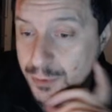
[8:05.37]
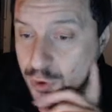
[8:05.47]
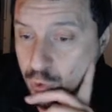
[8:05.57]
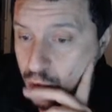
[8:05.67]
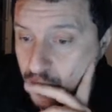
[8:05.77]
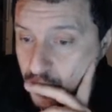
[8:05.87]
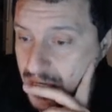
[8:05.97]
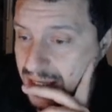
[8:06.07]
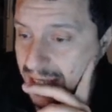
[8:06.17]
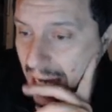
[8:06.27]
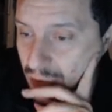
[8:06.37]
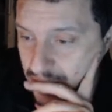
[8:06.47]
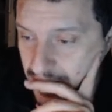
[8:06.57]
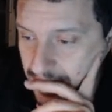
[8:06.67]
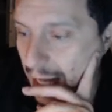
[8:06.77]
to
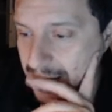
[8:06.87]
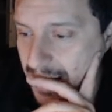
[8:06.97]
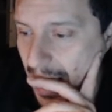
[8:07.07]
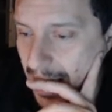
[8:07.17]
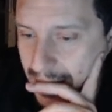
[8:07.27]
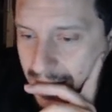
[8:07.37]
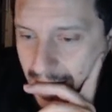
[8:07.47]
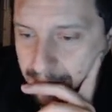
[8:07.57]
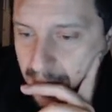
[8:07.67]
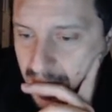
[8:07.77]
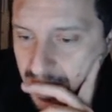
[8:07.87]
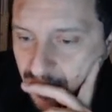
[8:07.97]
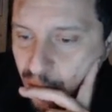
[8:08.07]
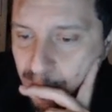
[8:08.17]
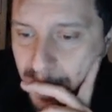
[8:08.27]
3000, an unbelievable
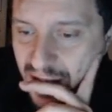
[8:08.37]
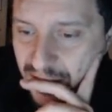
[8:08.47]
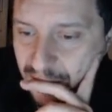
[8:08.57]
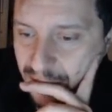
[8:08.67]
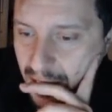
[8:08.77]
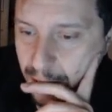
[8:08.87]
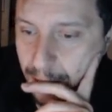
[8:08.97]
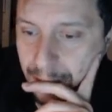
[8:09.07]
value.